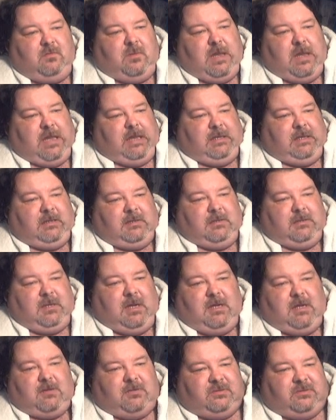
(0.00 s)
Wait,
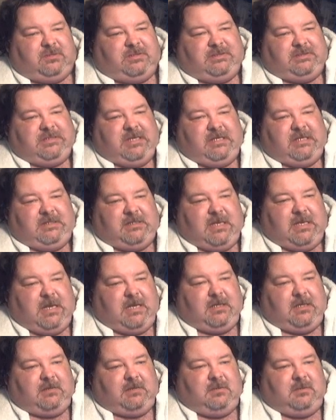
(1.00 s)
I don't understand
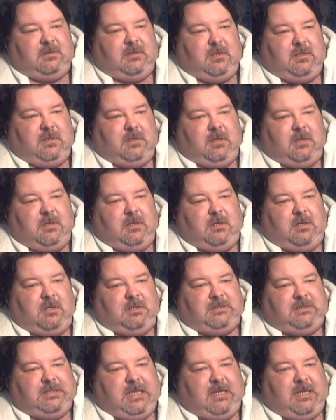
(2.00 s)
that.
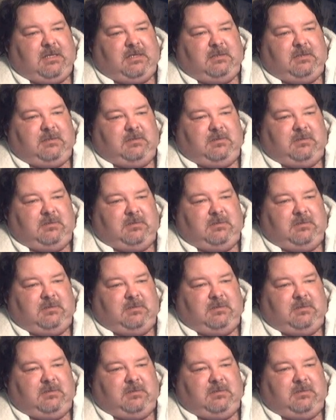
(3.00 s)
Is that.